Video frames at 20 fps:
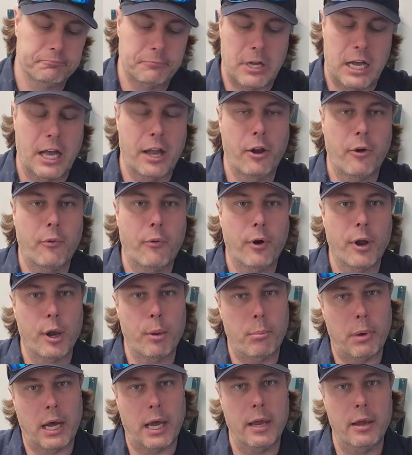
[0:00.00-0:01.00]
I don't want to
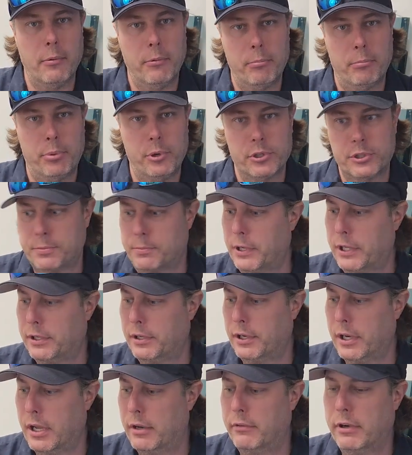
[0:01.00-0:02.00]
buy a push
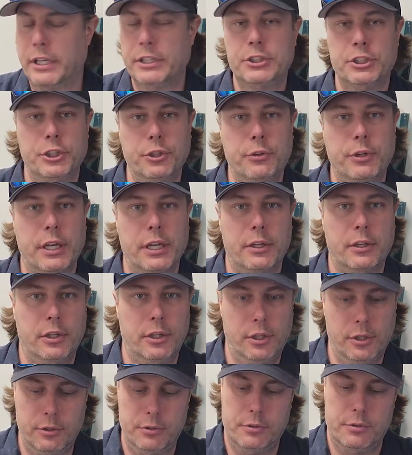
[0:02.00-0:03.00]
button nut wrench, you can
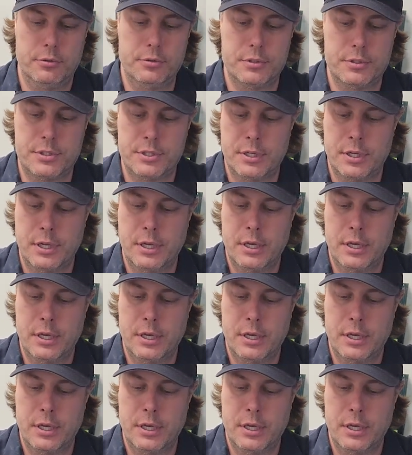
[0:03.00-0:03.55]
use